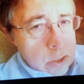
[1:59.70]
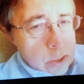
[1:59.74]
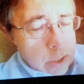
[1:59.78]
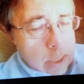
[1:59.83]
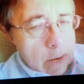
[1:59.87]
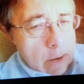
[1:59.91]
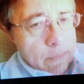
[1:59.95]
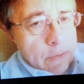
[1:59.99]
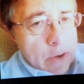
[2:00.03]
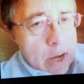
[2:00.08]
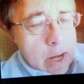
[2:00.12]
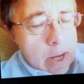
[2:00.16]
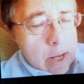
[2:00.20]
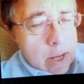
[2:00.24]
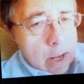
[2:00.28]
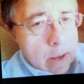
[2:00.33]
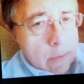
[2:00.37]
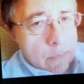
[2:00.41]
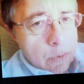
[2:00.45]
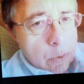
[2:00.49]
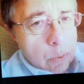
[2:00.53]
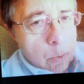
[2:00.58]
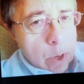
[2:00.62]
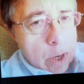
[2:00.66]
Stephanie
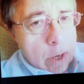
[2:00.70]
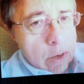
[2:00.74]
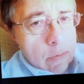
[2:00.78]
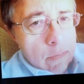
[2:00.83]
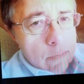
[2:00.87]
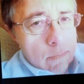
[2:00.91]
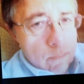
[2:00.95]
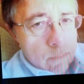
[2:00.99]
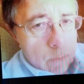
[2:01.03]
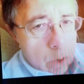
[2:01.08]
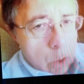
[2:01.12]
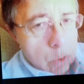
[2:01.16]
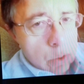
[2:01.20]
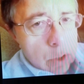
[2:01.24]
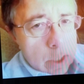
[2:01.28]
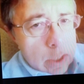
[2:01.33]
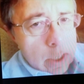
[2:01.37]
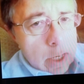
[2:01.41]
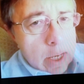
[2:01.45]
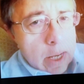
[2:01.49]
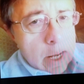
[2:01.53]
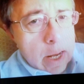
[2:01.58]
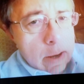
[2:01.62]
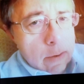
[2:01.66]
Kifowitz
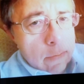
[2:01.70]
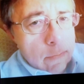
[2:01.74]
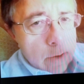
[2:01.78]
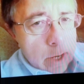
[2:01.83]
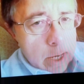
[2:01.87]
voted to give